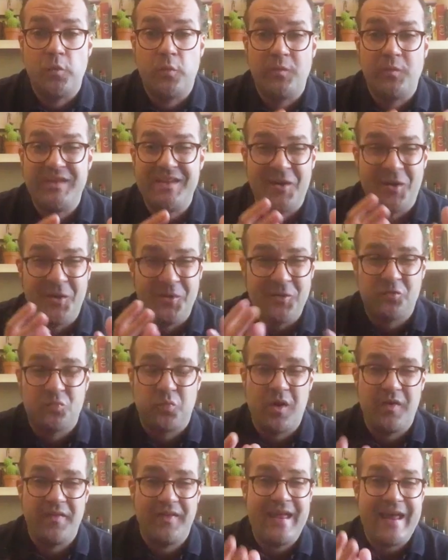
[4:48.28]
the oldest
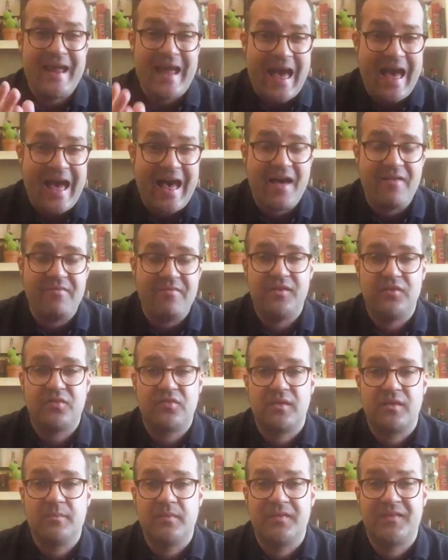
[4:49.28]
one they have is
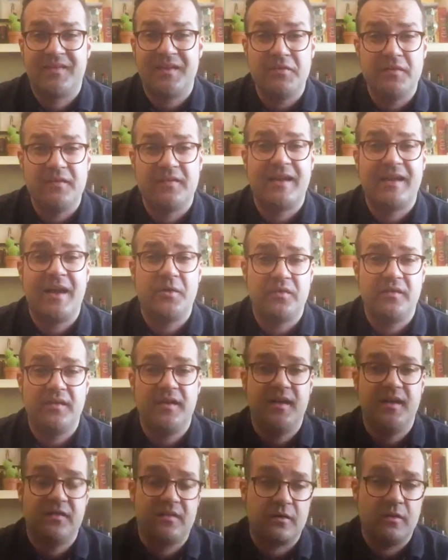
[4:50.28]
from seven thousand
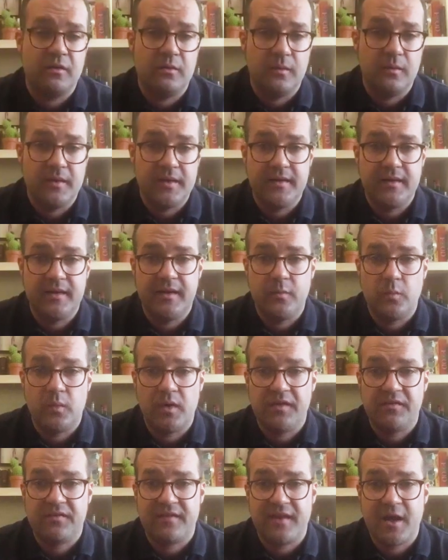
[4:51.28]
years ago in, in what
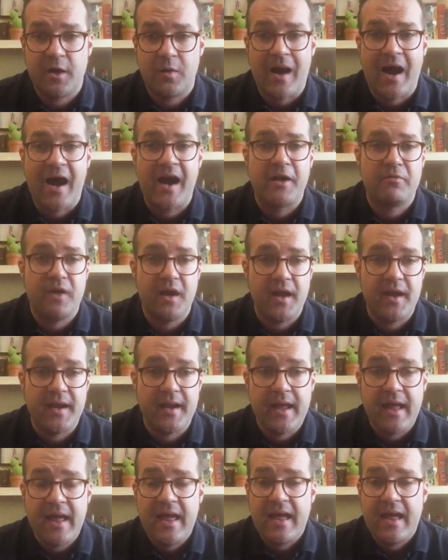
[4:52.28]
is now Iran.
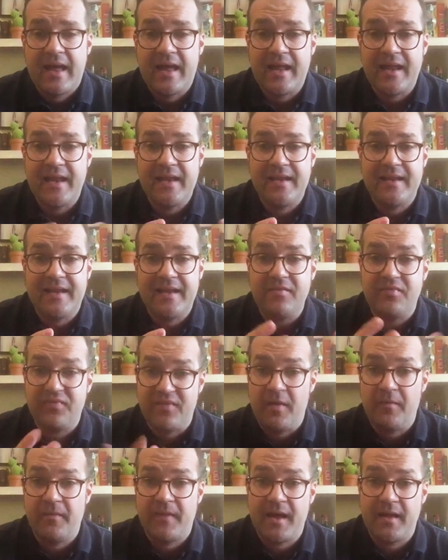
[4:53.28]
And they
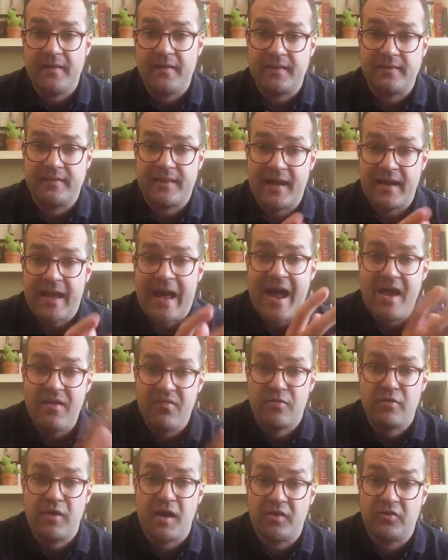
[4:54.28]
found out that that
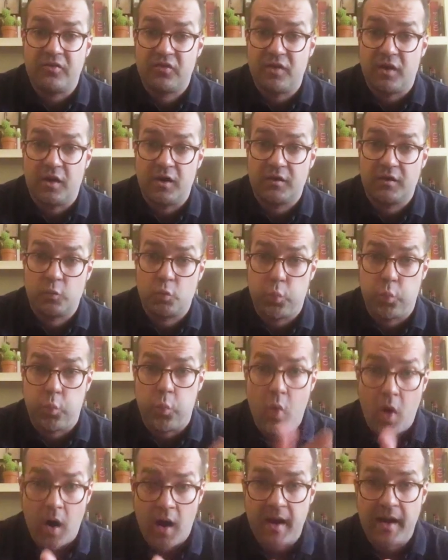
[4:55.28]
amphora stocked
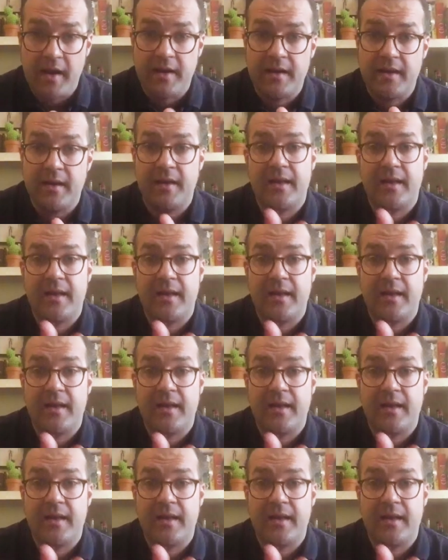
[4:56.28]
wine,